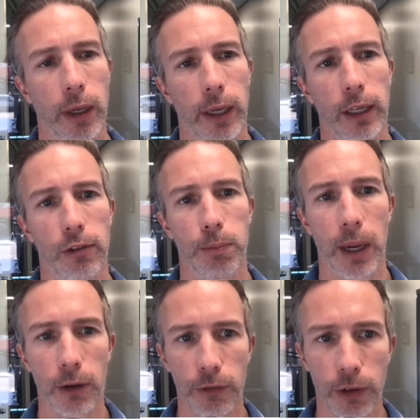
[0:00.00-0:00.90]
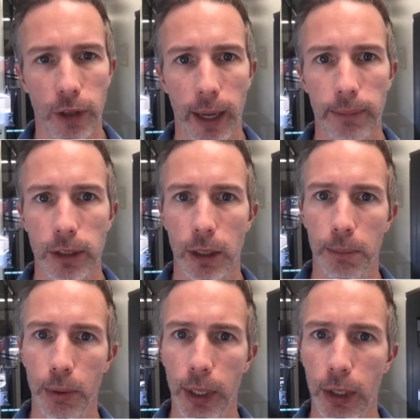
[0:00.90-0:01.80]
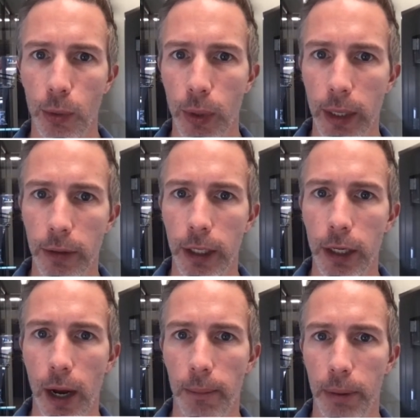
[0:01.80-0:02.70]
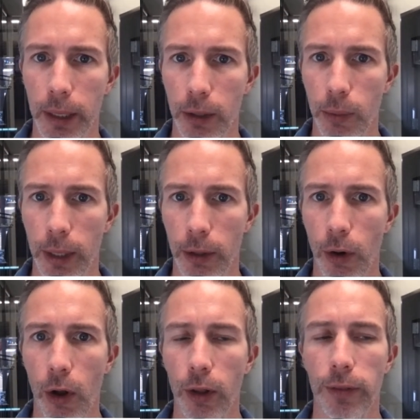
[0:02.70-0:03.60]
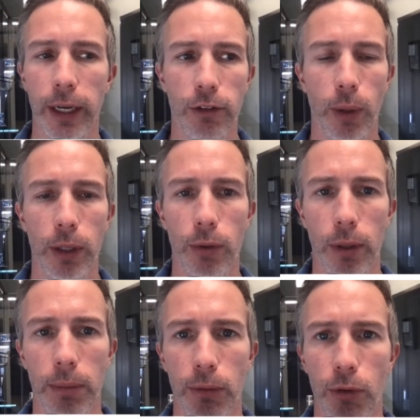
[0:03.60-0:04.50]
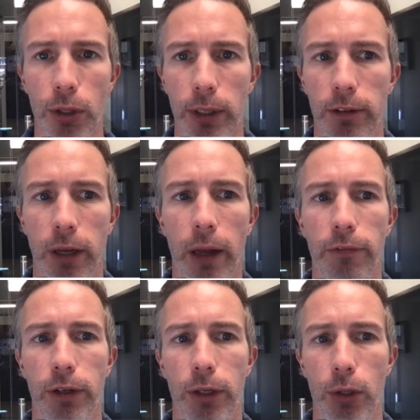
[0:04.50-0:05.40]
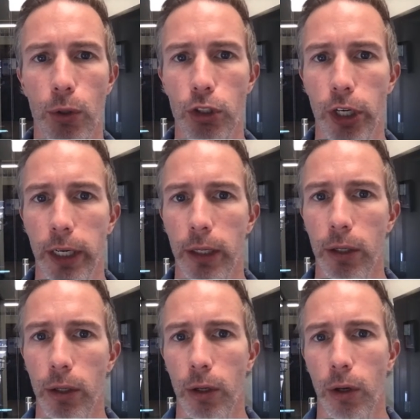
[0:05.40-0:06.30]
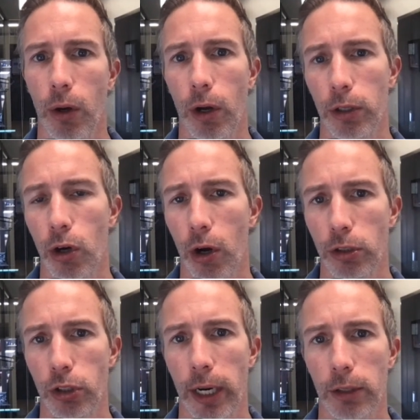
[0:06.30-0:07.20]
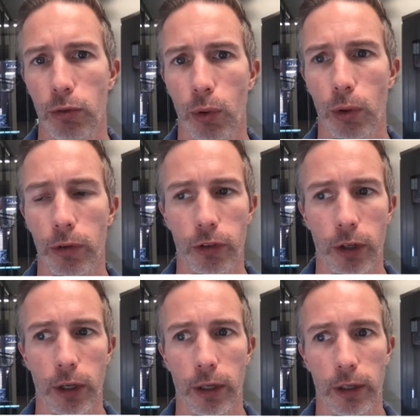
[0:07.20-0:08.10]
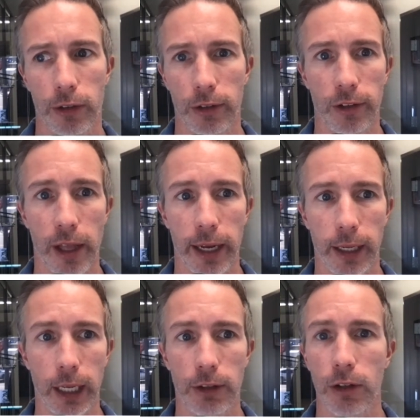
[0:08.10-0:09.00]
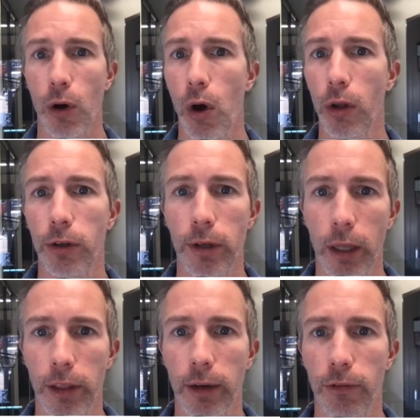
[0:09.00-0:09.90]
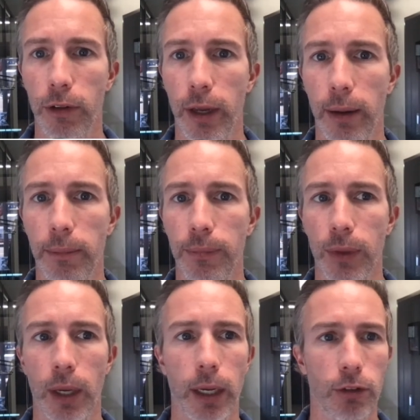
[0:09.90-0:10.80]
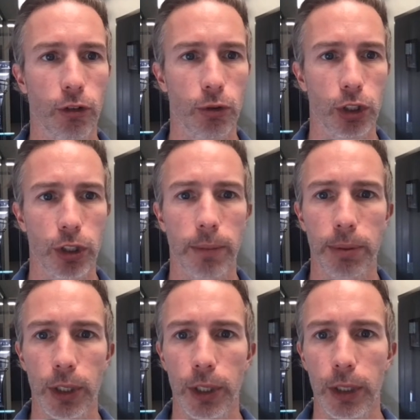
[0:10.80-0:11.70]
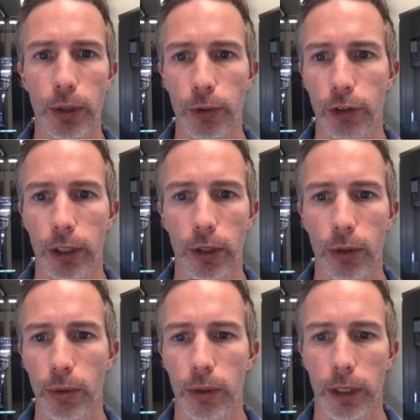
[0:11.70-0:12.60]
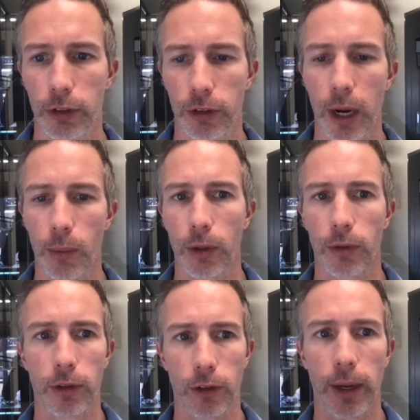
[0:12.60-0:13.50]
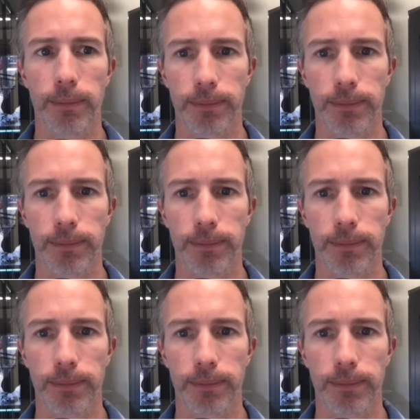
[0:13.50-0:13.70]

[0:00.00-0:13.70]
it's better for them to bring you in than not bring you in at all. And that's why you can be really tough in negotiating on contract roles, because it's like, it's an all or nothing for them. And so just completely losing you, it's not worth it to them.